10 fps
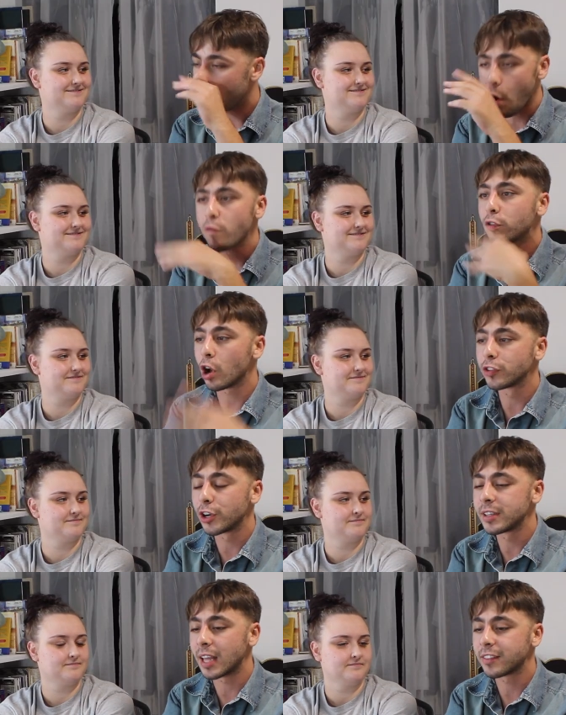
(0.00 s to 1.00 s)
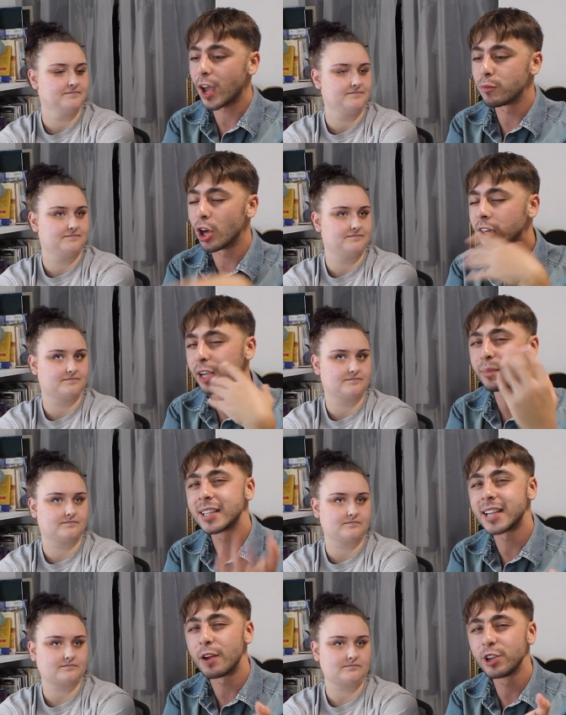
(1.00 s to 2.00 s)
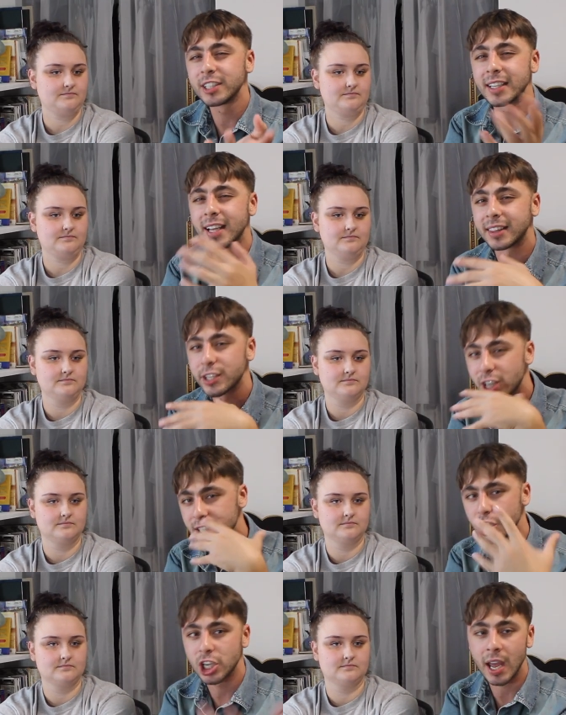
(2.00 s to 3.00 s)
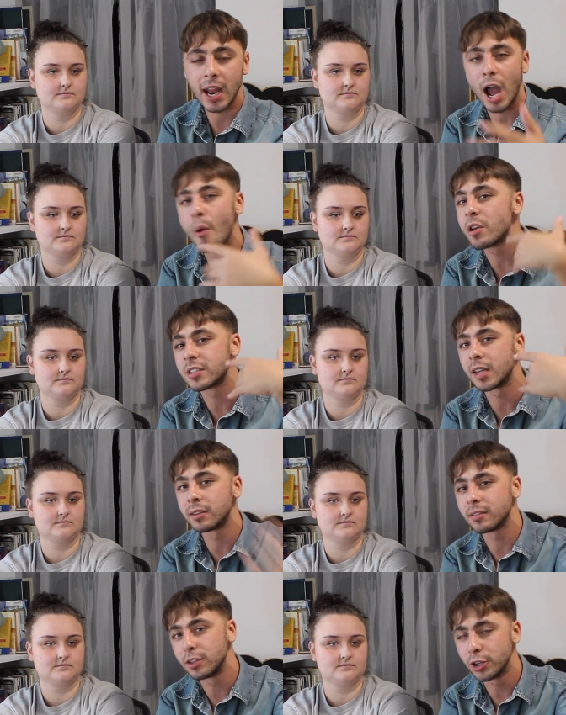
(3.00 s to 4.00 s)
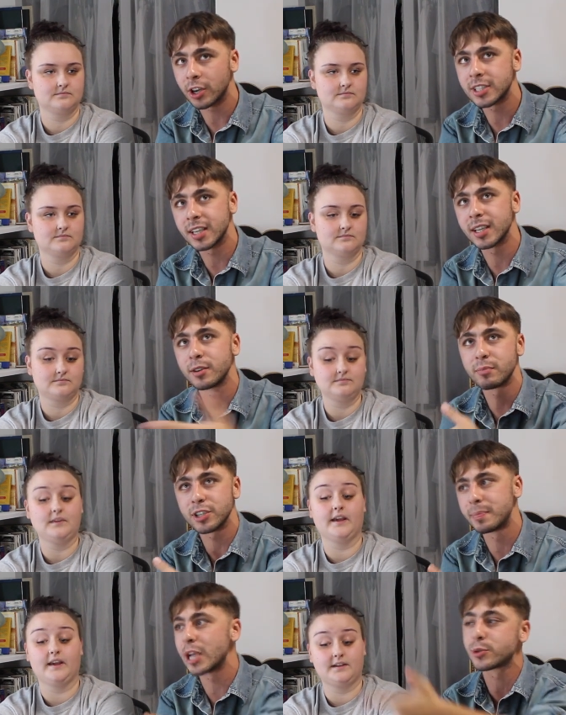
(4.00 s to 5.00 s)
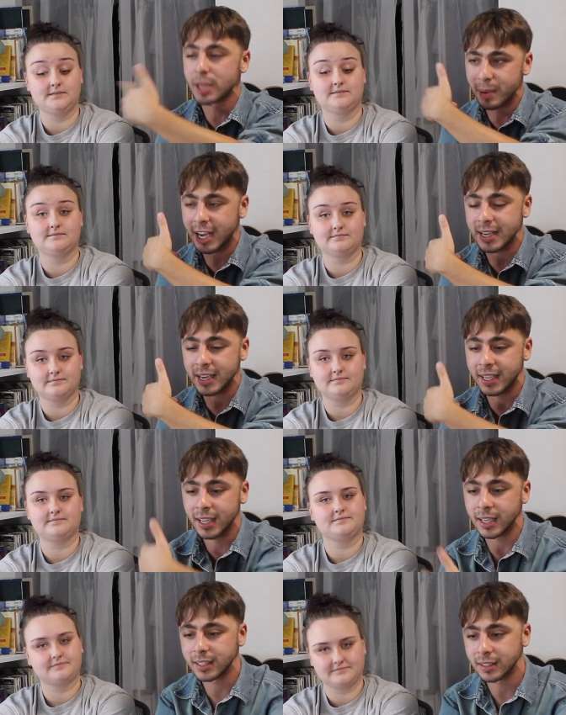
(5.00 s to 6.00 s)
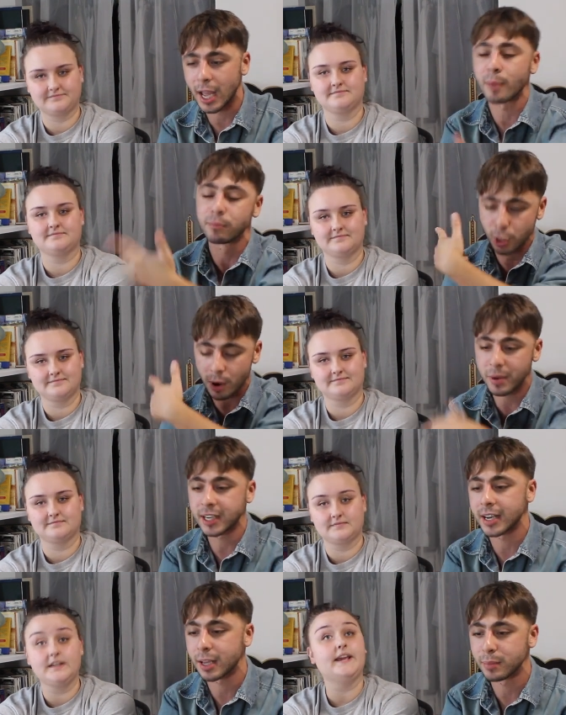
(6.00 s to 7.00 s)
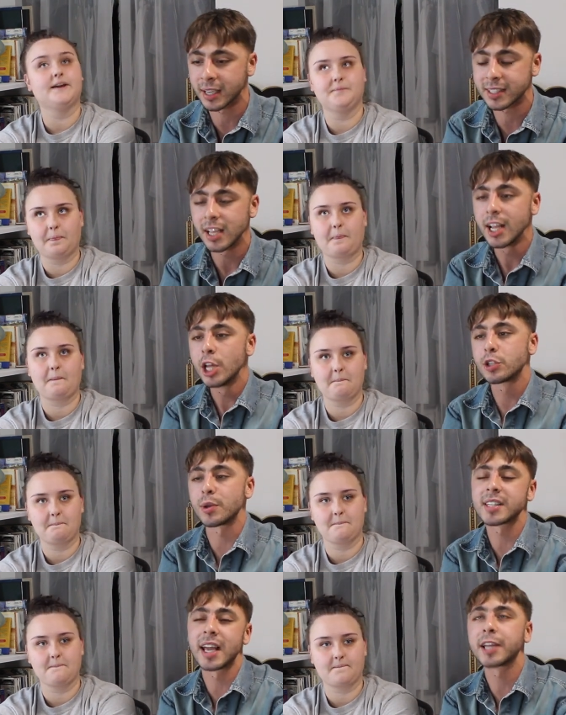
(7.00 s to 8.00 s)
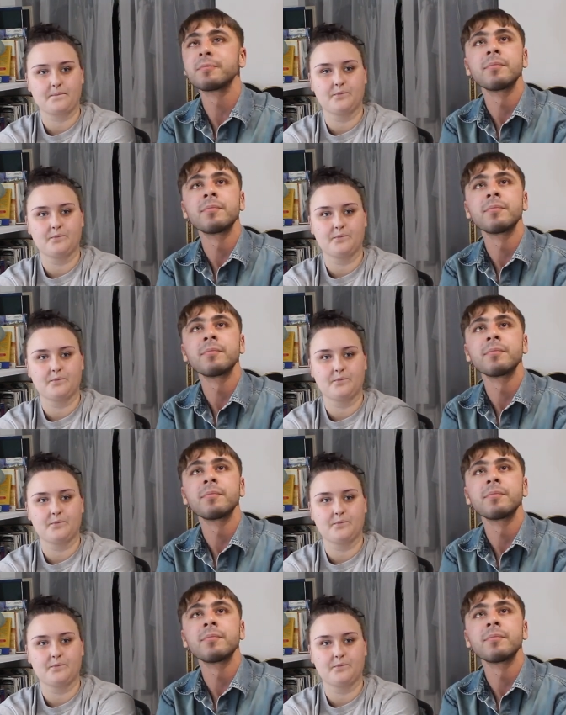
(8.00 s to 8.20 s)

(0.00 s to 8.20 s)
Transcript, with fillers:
Speaker 1: overall, during that time though, like Migs and I really didn't get the chance to chat. I was in New York City. Yeah. Migs was up in Connecticut. Yeah, you were up in Connecticut, yeah. Migs. So it's like